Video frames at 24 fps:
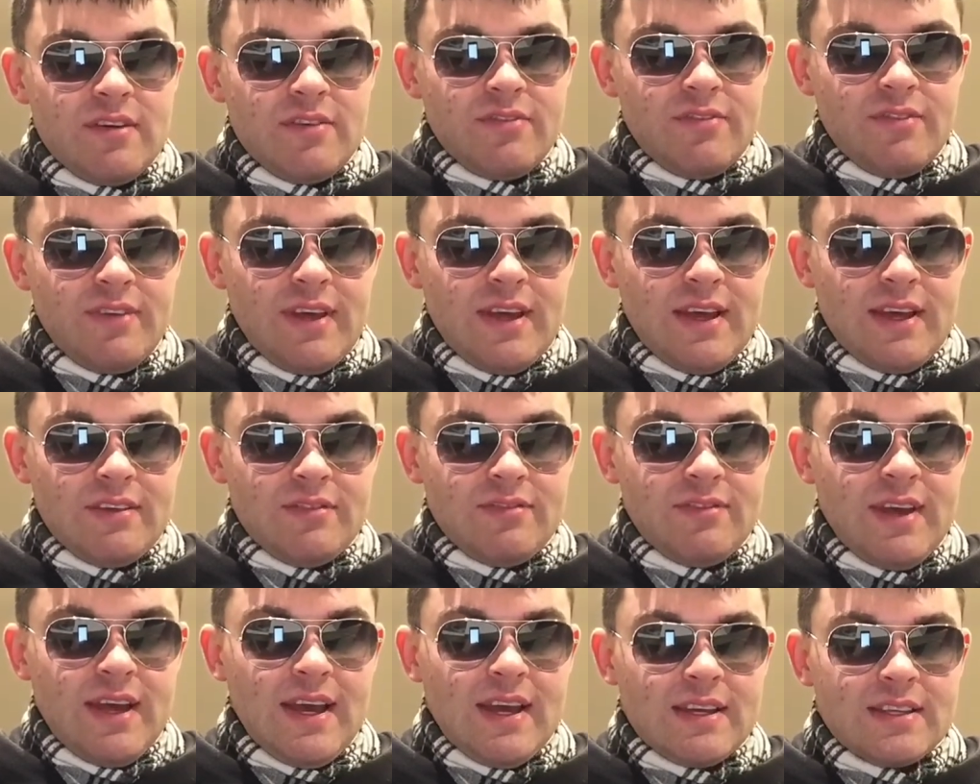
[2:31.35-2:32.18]
fact.
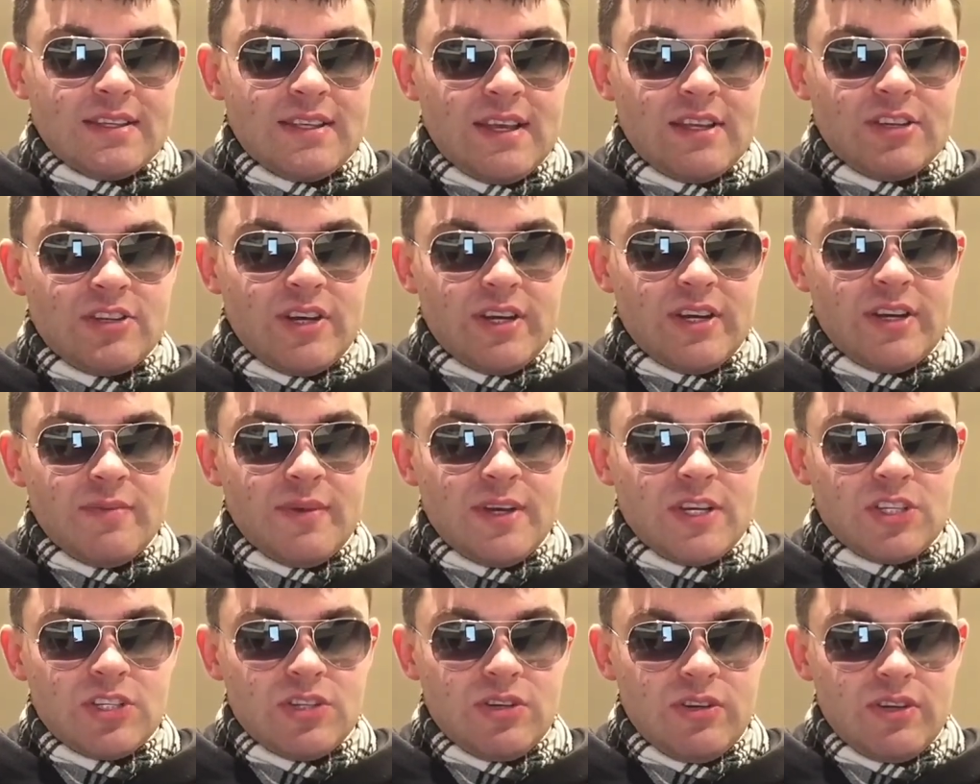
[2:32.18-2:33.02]
They're trying to
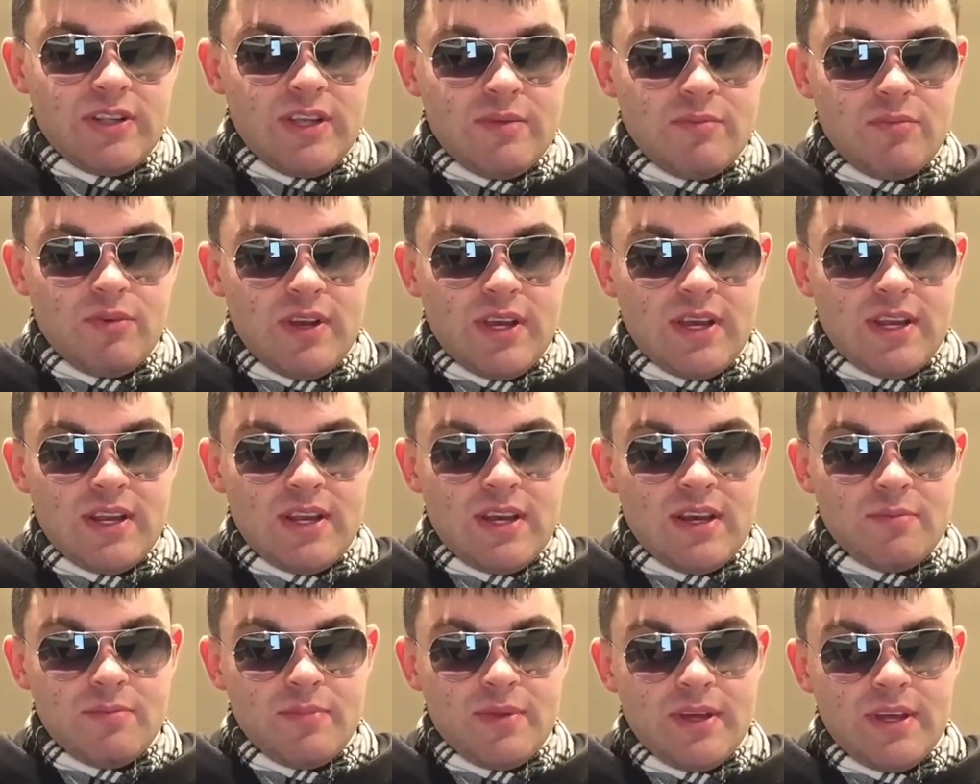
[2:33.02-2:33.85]
make sure they're bringing
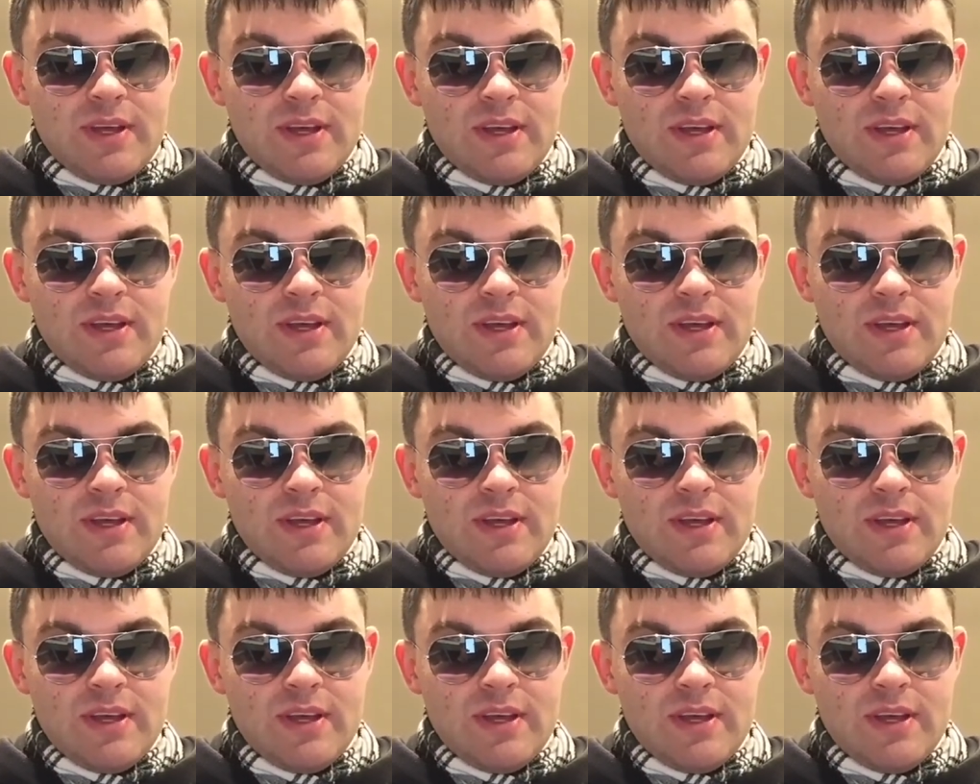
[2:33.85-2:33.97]
up